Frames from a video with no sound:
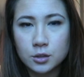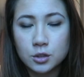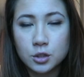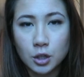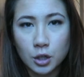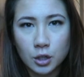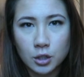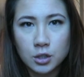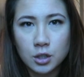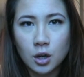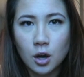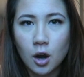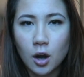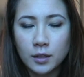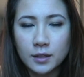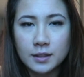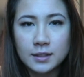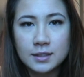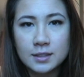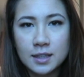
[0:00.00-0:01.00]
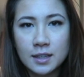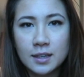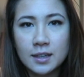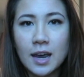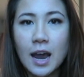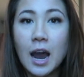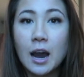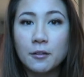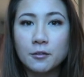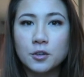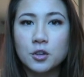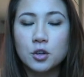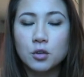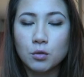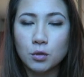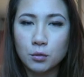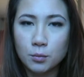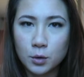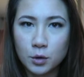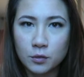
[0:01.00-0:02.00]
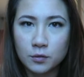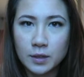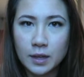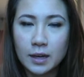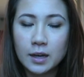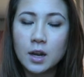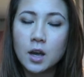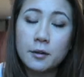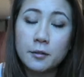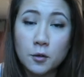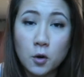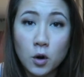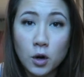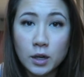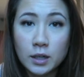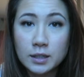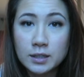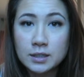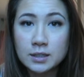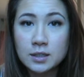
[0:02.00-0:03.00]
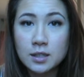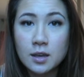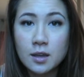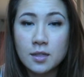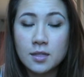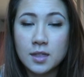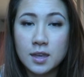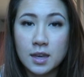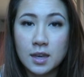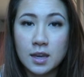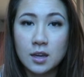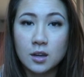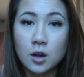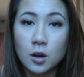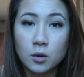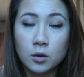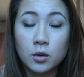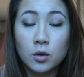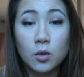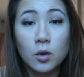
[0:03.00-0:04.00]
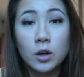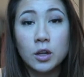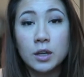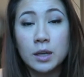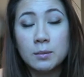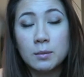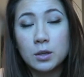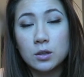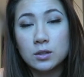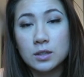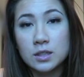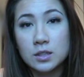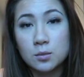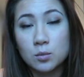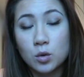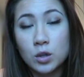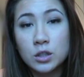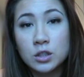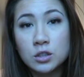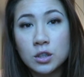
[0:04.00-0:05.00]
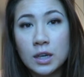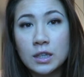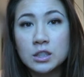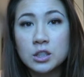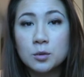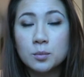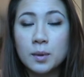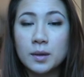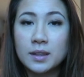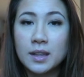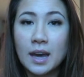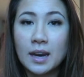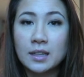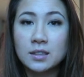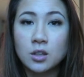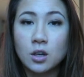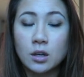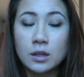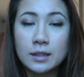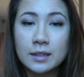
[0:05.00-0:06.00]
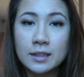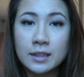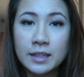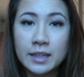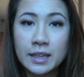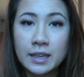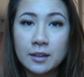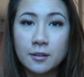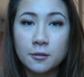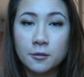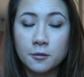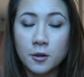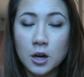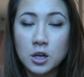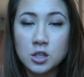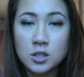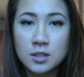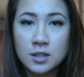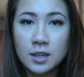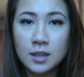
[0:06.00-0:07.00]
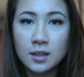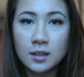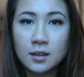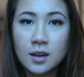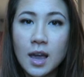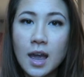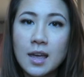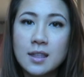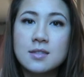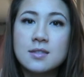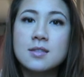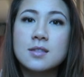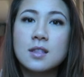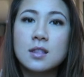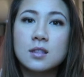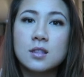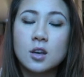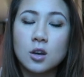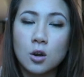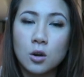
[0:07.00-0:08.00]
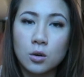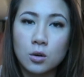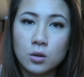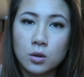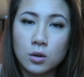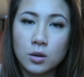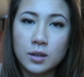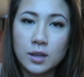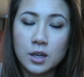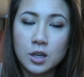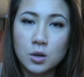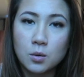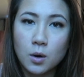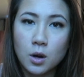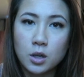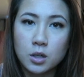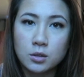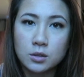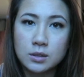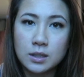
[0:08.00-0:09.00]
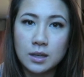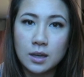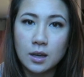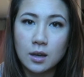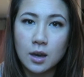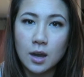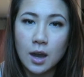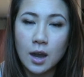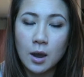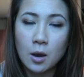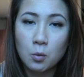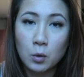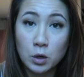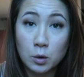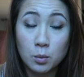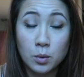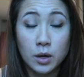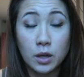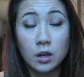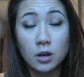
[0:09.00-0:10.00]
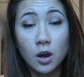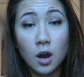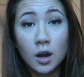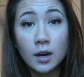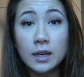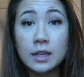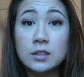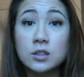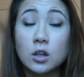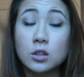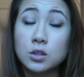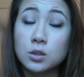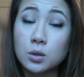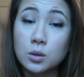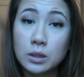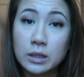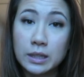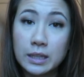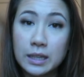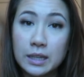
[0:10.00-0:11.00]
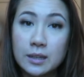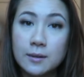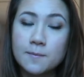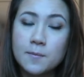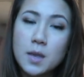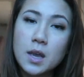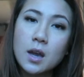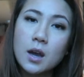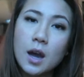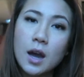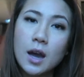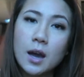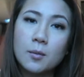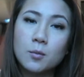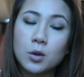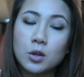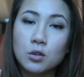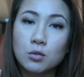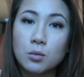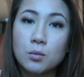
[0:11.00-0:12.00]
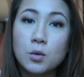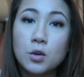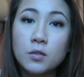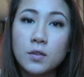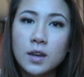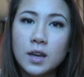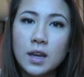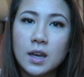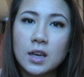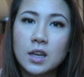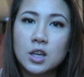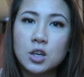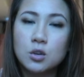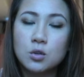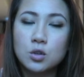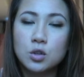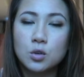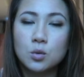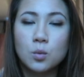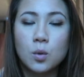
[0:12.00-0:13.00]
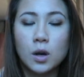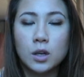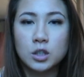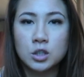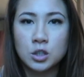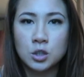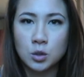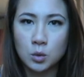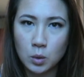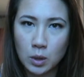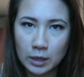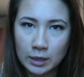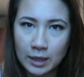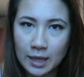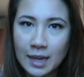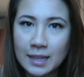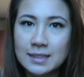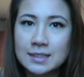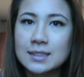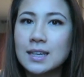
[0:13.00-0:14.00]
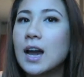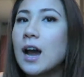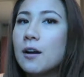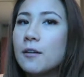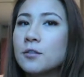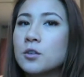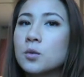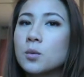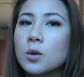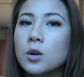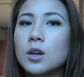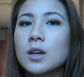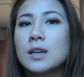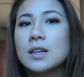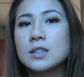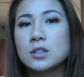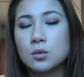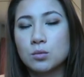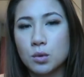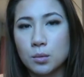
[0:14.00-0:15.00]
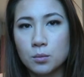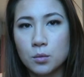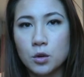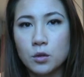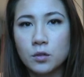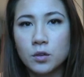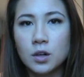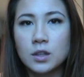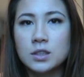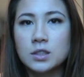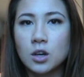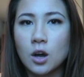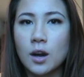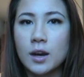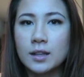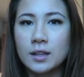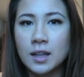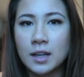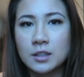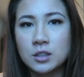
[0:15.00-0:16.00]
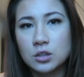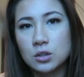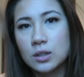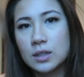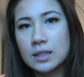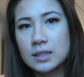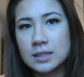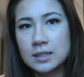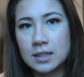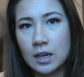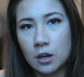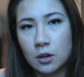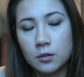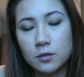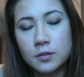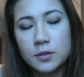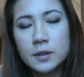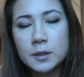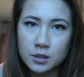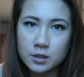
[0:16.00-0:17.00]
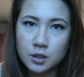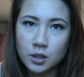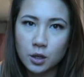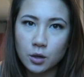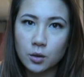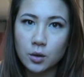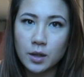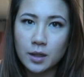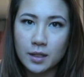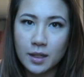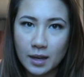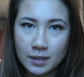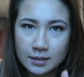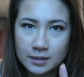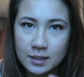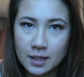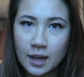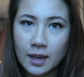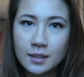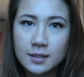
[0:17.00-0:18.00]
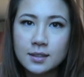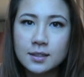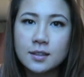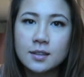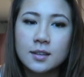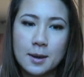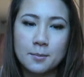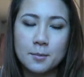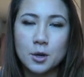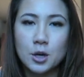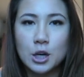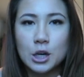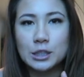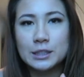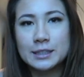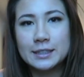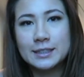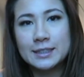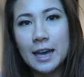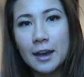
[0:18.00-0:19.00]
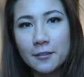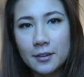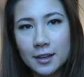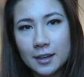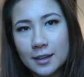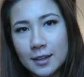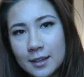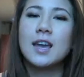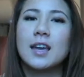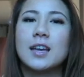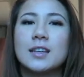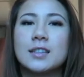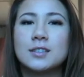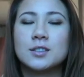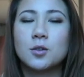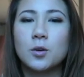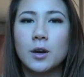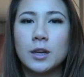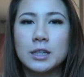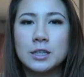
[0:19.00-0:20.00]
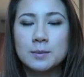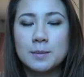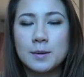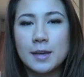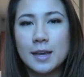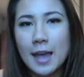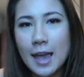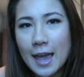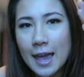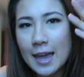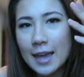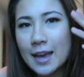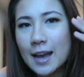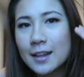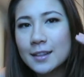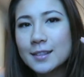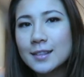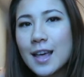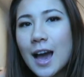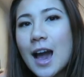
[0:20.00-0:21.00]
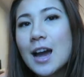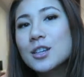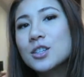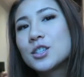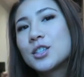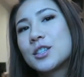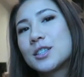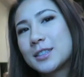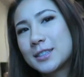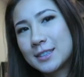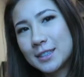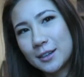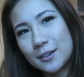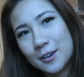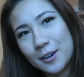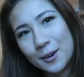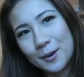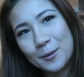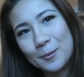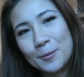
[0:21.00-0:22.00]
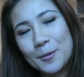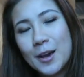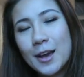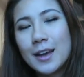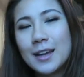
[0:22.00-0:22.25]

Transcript: dirt on the skin after you removed it. Of course, the coconut oil can be used as a moisturizer, but that is on clean, fresh skin, and the coconut oil that you are using when you're putting it on is also clean. When you're removing it, you do want to cleanse afterward. It is a remover, it's not a cleanser in itself. So that's that. Number 7 is going to be a lash serum.